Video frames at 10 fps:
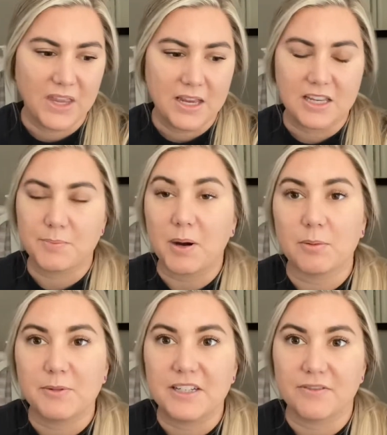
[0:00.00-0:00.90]
It's
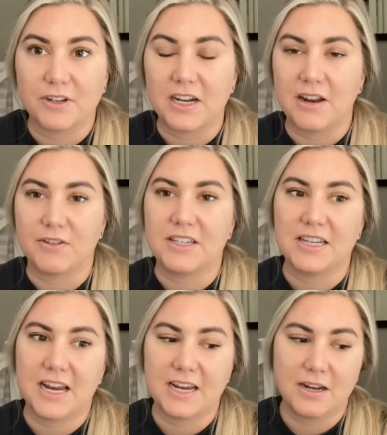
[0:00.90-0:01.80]
probably different in every
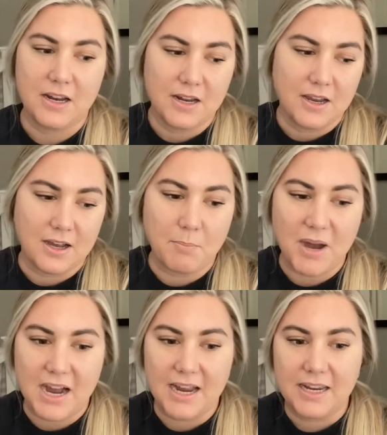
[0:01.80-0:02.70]
state.
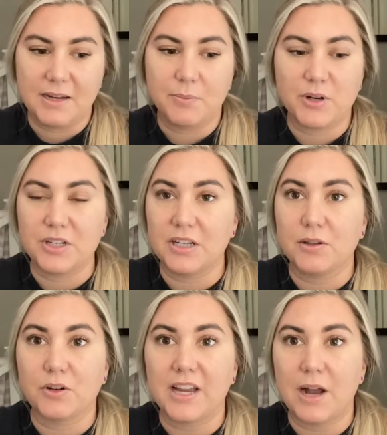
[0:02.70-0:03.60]
My
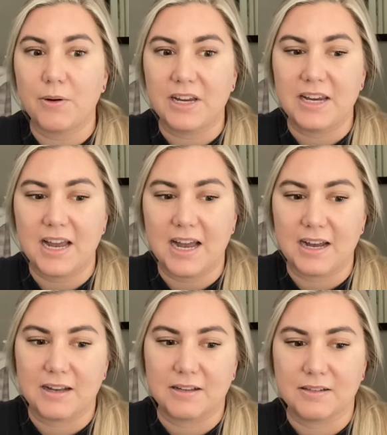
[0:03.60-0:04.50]
particular county
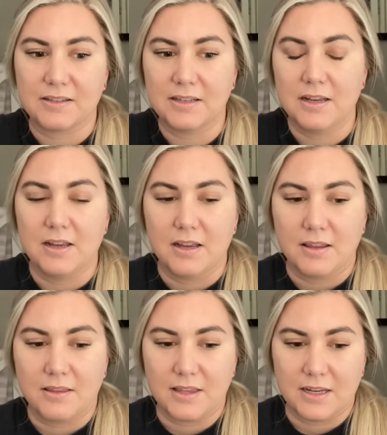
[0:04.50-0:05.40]
has
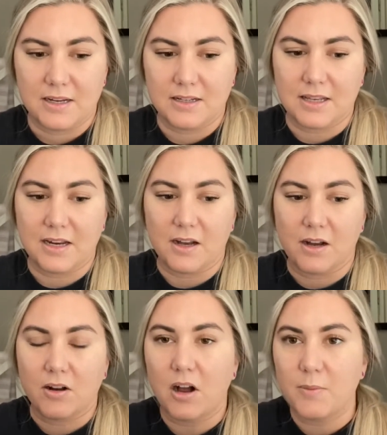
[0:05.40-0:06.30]
things like
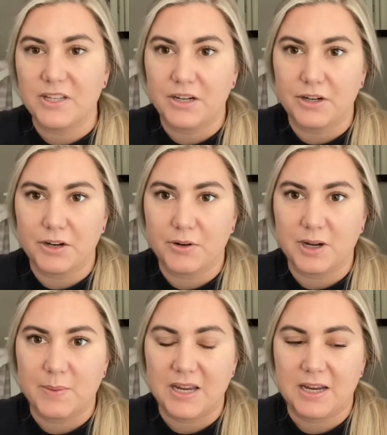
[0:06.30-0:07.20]
a commissary
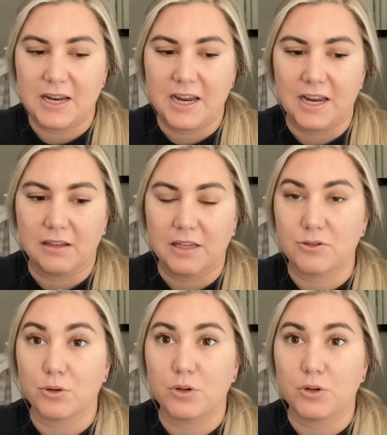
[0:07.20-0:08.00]
agreement, an electrical